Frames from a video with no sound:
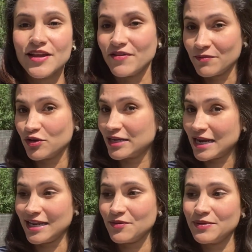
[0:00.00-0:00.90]
If I'm looking a
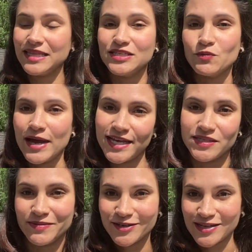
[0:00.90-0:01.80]
little bit this way, is
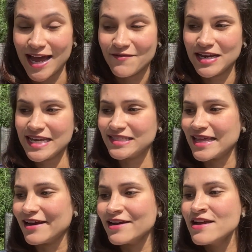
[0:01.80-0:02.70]
because I have a list
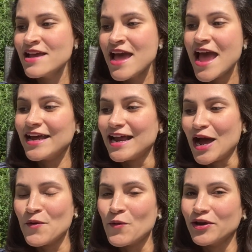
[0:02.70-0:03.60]
there and I
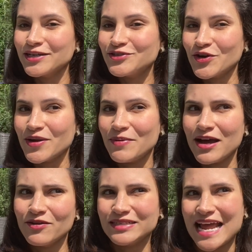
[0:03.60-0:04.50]
wanna talk
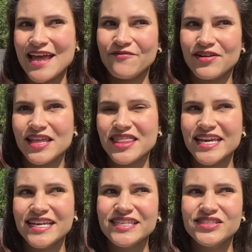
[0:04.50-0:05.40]
about
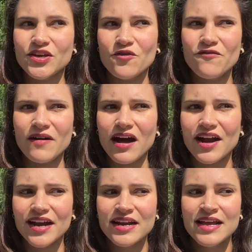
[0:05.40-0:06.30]
everything so
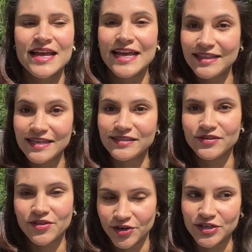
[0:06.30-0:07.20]
far in this
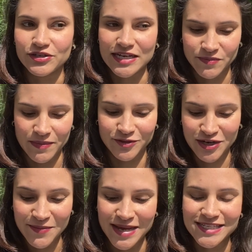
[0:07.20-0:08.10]
third
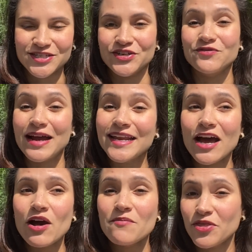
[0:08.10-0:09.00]
trimester. Right now
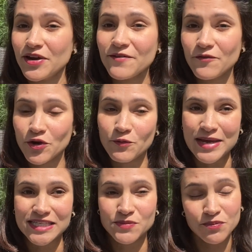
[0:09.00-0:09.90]
I'm 34
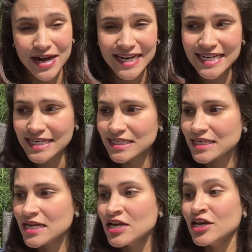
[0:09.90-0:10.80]
weeks pregnant,
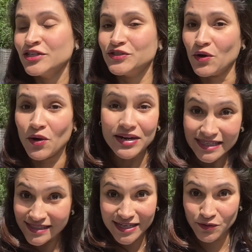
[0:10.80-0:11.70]
so only
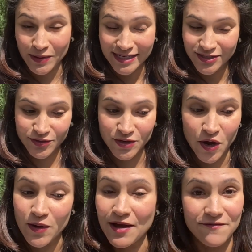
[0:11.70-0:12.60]
6 weeks to
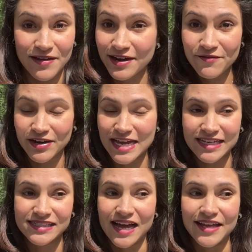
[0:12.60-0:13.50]
go. I'm very, very
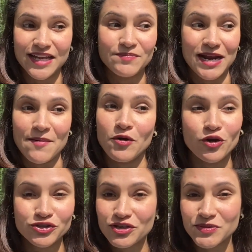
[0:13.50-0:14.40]
excited, but I'm
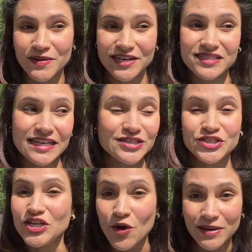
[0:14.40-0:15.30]
also experiencing
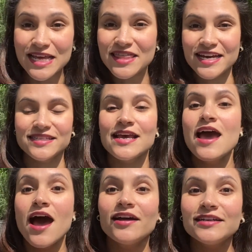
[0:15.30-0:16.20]
so many things
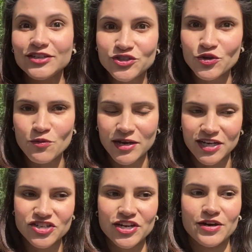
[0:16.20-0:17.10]
and I do wanna
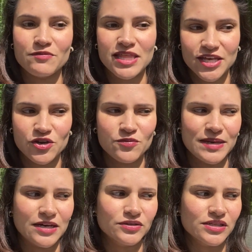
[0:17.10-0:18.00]
share with you
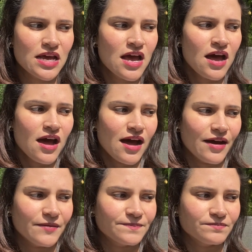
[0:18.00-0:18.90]
because
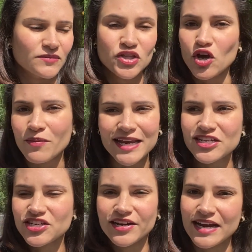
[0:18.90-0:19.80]
nobody
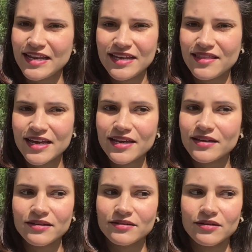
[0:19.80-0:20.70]
shared anything
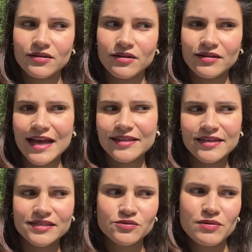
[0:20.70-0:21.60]
like
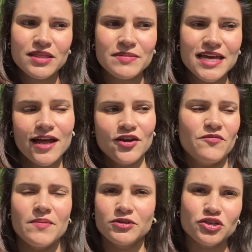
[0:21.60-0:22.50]
this with me. A lot of
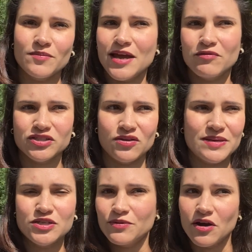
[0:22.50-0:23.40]
people told me I was going to be
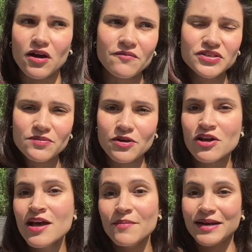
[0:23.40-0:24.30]
super uncomfortable,
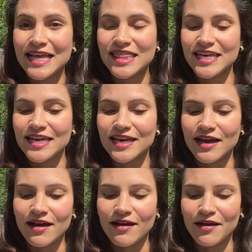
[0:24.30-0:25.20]
but I think
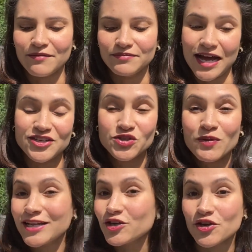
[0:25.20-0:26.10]
I just want
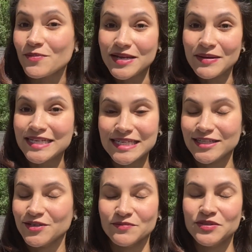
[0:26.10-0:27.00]
to document my
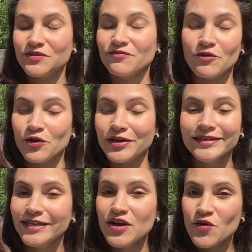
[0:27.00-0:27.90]
symptoms for
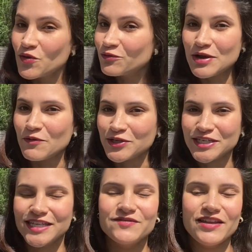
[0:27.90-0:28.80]
rewatching
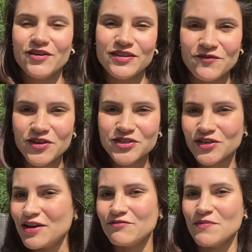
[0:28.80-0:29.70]
this video in the future
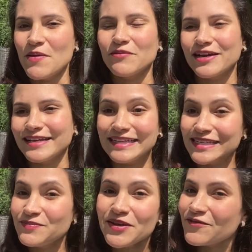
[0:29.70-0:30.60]
and remembering this
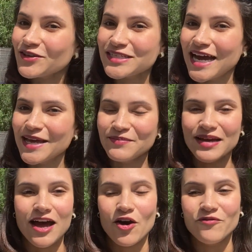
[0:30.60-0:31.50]
beautiful time
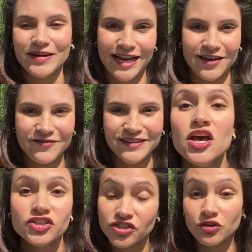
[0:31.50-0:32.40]
of my life.
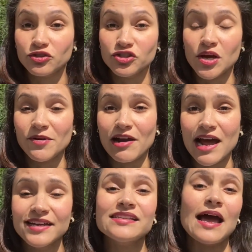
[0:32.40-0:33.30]
So to
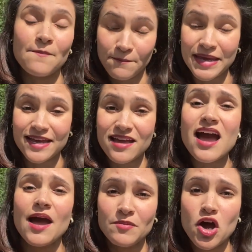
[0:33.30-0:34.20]
summarize, I'm big,
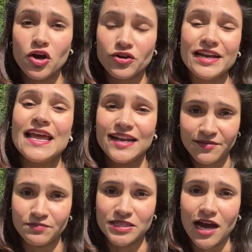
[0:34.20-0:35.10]
I'm hungry, and I'm
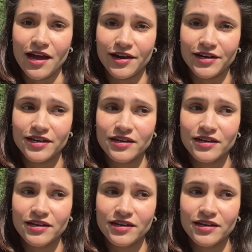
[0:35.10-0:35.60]
tired.